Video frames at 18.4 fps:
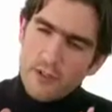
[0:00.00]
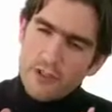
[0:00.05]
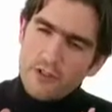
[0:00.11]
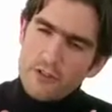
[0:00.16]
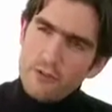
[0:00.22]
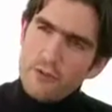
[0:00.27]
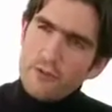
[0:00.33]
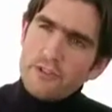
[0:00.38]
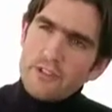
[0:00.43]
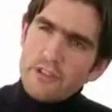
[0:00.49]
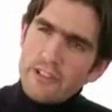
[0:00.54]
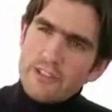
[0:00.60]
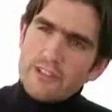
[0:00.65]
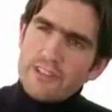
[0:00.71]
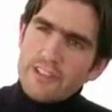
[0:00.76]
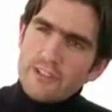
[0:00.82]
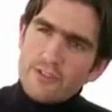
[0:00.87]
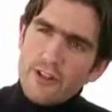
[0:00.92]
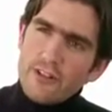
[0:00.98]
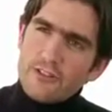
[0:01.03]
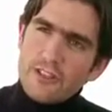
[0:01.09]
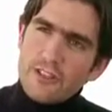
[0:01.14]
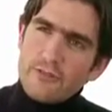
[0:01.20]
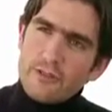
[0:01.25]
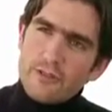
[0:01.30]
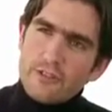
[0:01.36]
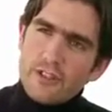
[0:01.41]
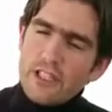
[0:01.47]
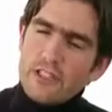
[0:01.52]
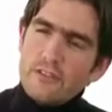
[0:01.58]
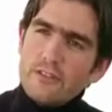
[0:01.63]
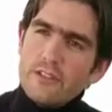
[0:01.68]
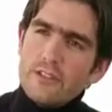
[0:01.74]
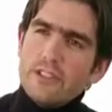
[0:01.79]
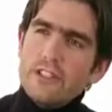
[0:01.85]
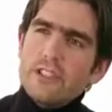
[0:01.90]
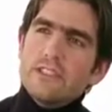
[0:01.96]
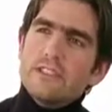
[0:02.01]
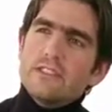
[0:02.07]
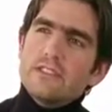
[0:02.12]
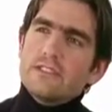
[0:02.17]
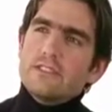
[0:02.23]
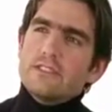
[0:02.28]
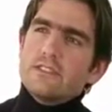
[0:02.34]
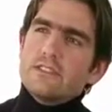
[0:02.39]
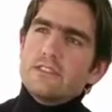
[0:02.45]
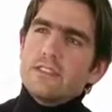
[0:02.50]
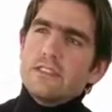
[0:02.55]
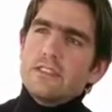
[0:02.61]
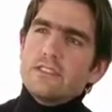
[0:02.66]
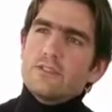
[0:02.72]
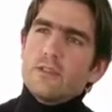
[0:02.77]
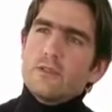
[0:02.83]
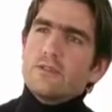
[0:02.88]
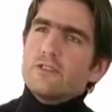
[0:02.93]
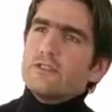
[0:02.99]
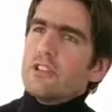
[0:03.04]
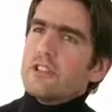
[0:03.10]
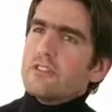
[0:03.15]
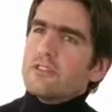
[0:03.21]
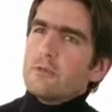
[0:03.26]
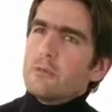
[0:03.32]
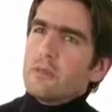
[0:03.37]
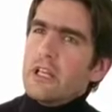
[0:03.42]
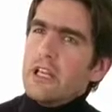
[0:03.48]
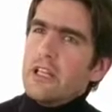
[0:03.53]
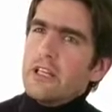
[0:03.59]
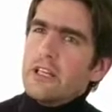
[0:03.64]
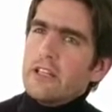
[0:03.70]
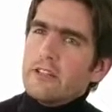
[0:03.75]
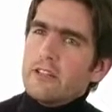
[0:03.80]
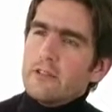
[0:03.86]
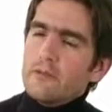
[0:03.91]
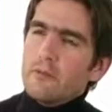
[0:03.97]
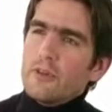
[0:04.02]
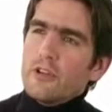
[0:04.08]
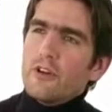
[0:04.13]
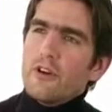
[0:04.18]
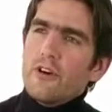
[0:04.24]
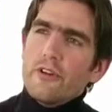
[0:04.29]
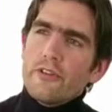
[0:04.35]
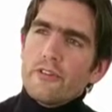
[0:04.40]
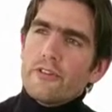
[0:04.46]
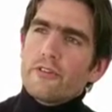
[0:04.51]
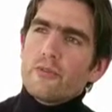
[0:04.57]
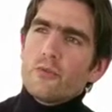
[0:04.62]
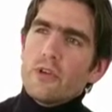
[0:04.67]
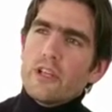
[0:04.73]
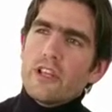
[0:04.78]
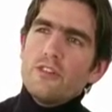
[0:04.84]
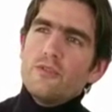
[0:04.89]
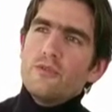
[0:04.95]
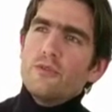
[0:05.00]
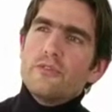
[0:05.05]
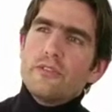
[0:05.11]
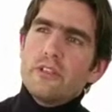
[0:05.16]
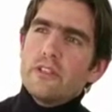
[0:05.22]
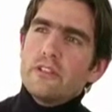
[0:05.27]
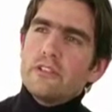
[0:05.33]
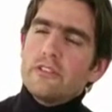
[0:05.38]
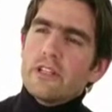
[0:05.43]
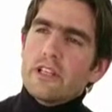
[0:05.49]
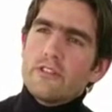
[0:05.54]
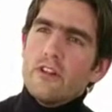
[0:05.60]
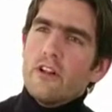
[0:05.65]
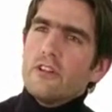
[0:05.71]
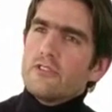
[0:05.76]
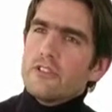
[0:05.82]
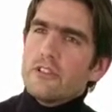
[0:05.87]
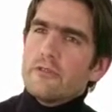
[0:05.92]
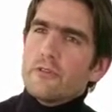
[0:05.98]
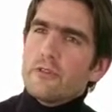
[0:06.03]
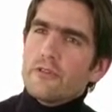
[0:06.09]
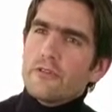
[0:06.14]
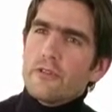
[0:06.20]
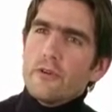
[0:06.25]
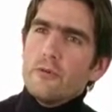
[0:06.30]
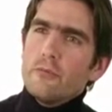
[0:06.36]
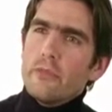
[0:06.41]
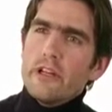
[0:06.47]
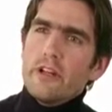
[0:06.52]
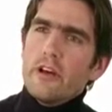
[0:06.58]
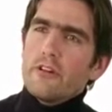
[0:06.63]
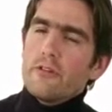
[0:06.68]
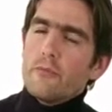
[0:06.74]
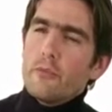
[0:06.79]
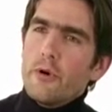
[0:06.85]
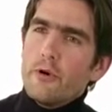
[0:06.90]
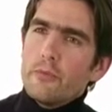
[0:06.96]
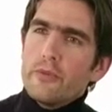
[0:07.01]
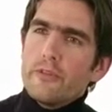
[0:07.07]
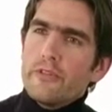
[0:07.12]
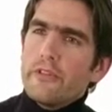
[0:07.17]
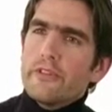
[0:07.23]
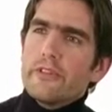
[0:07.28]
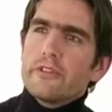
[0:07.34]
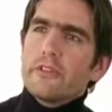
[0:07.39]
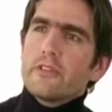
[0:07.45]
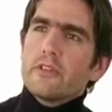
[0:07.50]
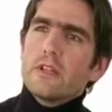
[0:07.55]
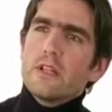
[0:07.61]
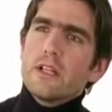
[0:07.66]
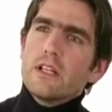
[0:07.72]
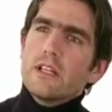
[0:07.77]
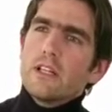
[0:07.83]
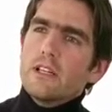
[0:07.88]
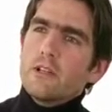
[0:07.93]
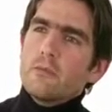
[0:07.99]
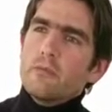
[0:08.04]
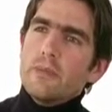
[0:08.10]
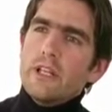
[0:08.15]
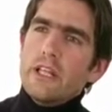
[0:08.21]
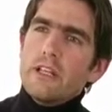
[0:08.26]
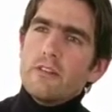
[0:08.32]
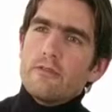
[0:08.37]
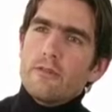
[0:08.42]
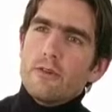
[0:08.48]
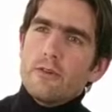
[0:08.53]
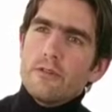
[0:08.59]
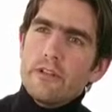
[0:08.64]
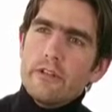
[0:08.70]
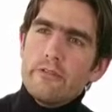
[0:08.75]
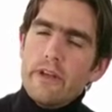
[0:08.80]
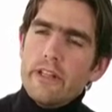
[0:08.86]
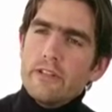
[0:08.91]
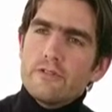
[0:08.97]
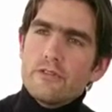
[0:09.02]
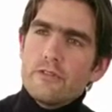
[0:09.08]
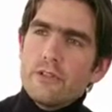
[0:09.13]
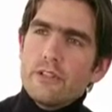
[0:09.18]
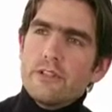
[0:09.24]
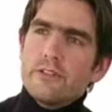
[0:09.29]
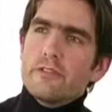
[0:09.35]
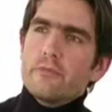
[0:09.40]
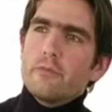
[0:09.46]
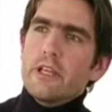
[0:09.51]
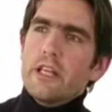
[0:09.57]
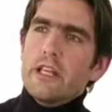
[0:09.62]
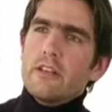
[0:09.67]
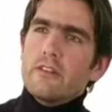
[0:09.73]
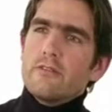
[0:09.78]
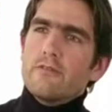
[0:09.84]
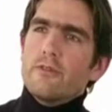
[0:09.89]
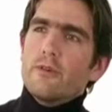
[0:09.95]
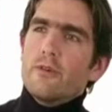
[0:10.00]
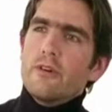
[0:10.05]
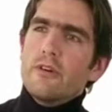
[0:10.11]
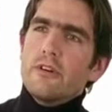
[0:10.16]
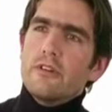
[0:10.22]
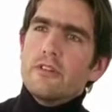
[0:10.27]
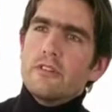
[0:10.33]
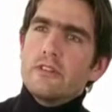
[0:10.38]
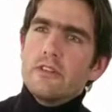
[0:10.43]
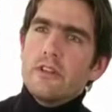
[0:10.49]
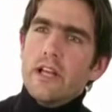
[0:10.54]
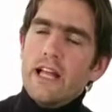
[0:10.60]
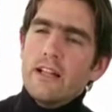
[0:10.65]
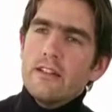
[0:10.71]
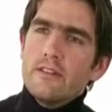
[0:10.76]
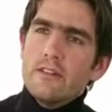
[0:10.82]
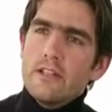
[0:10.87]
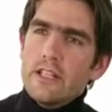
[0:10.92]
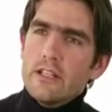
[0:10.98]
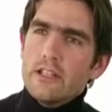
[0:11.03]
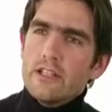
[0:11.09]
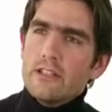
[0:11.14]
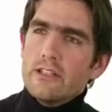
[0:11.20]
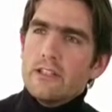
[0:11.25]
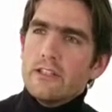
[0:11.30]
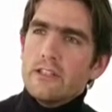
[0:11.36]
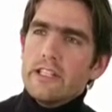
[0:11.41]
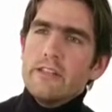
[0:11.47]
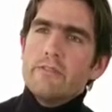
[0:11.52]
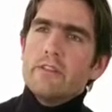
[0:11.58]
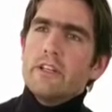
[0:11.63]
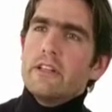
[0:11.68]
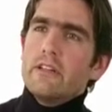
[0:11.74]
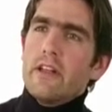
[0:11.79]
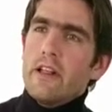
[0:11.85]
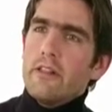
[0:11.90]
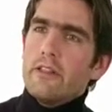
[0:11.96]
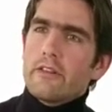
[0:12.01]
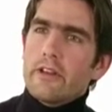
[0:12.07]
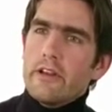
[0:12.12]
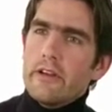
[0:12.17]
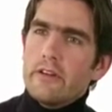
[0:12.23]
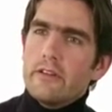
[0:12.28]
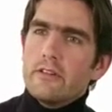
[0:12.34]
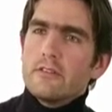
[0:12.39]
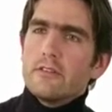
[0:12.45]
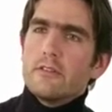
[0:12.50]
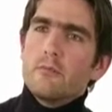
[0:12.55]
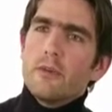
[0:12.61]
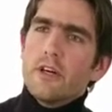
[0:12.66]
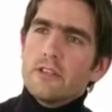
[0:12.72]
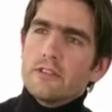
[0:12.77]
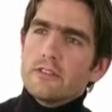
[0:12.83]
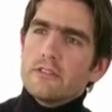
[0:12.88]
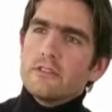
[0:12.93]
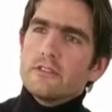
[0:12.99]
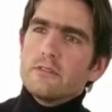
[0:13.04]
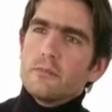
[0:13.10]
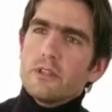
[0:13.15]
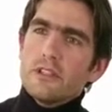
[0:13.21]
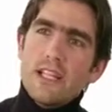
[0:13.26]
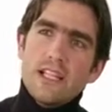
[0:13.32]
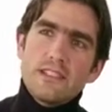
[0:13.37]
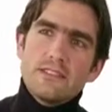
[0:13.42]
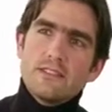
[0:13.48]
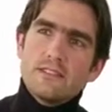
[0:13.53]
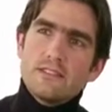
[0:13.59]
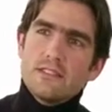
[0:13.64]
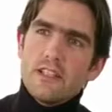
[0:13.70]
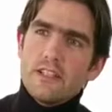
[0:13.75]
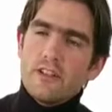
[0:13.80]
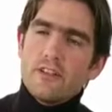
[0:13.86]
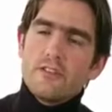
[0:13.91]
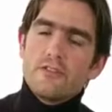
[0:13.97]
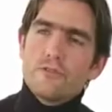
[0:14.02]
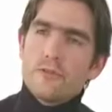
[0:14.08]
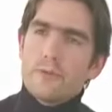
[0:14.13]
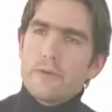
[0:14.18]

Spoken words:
But using this technology for children is only just the beginning, because we can use the technology for so many other purposes, being for the adventurous, being for elderly, even in healthcare, but that's another